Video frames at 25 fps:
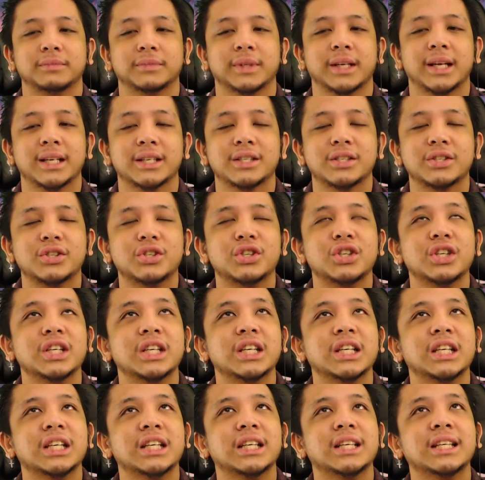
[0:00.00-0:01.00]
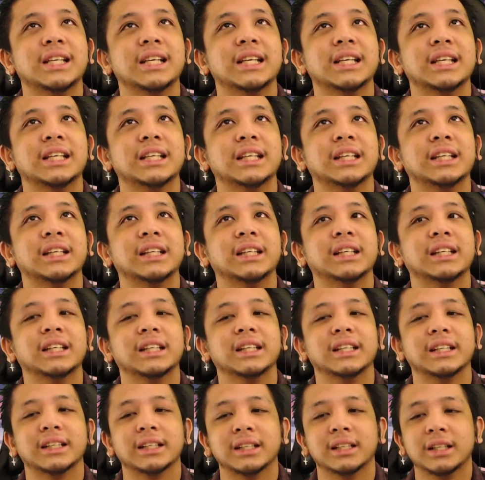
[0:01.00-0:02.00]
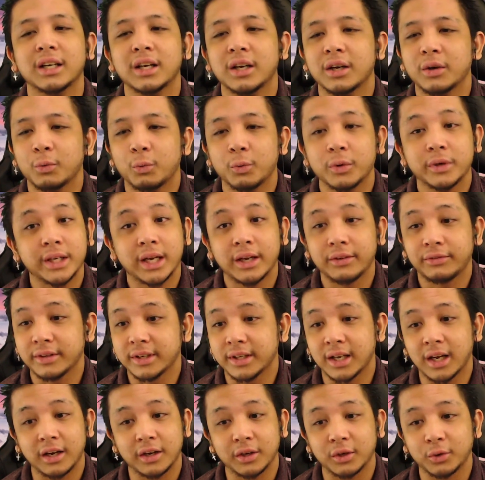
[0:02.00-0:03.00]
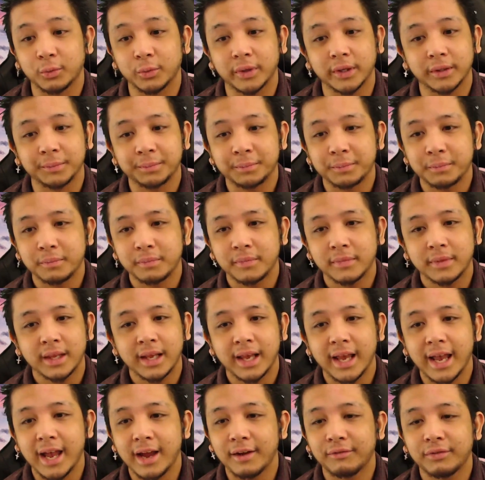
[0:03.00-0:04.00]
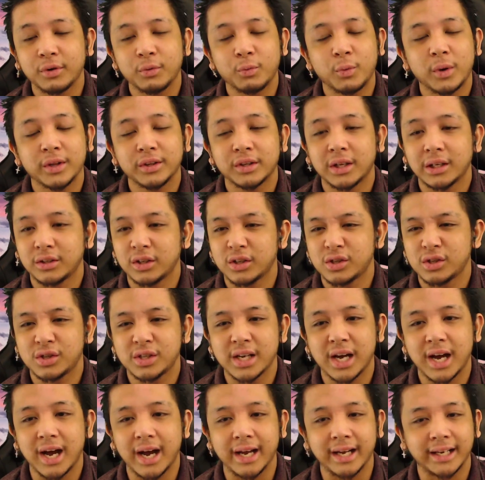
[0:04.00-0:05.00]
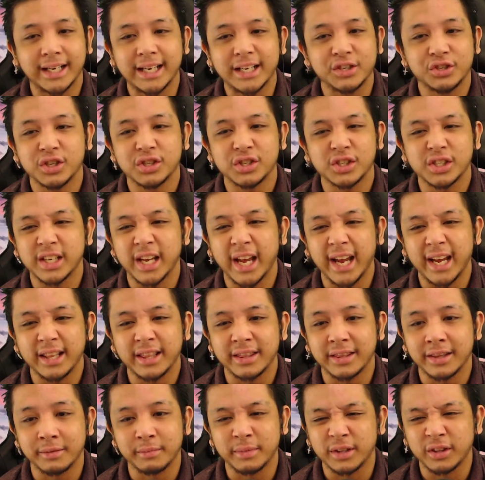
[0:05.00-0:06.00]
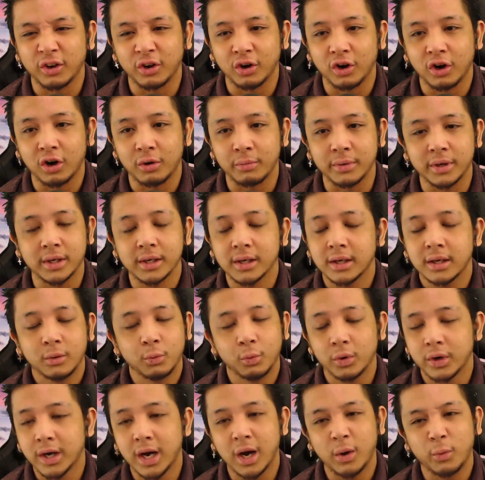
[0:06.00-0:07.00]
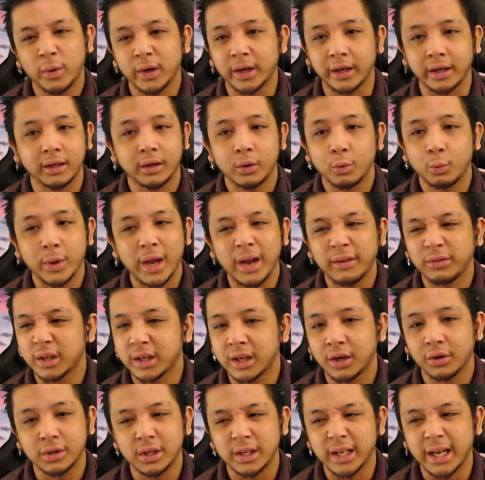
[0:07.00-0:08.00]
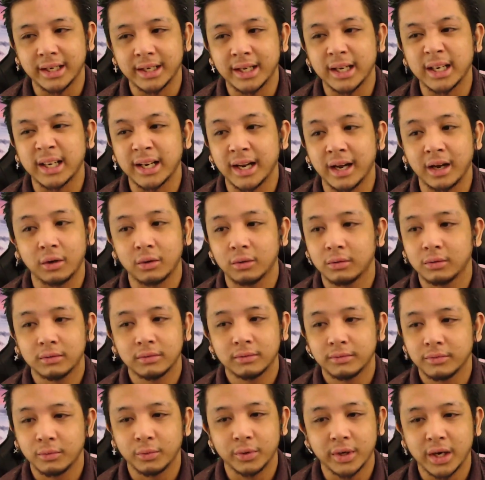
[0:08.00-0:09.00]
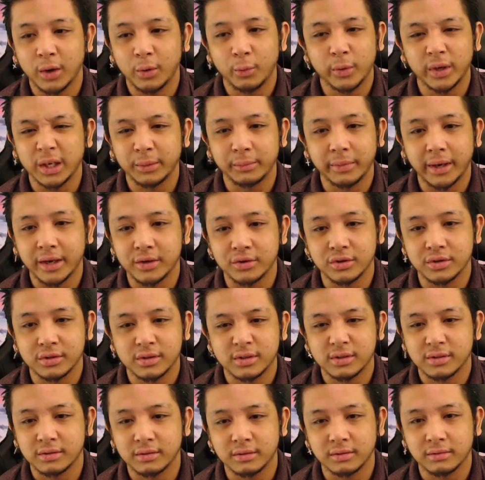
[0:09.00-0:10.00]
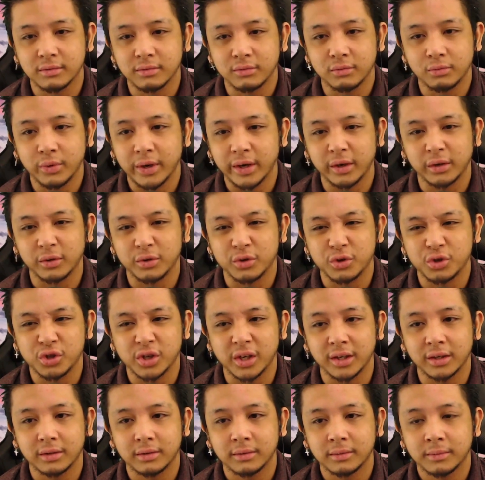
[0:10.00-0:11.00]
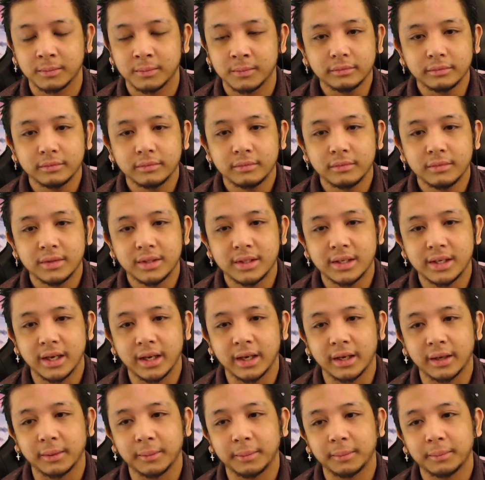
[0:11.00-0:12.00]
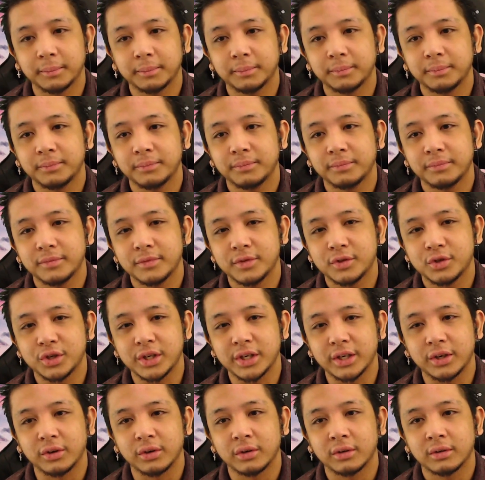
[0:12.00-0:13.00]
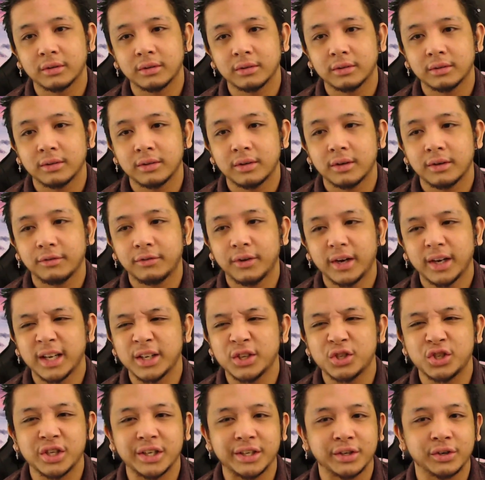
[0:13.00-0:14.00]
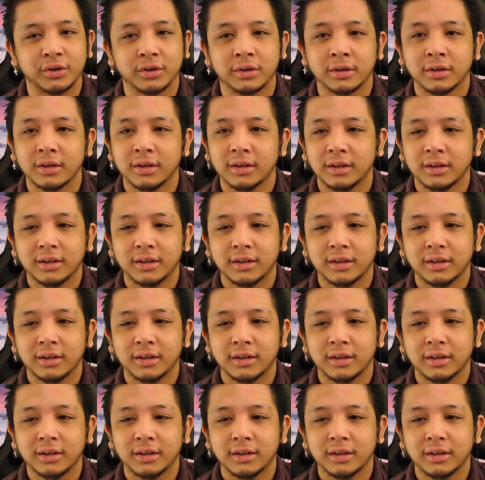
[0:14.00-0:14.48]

That's cheating. We're definitely not gonna win. Everyone that just died, he just gained them in their army. We're not winning. We have to kill the Night King now. We're not winning by just regular shit. Damn. Cheater. Fucking cheater.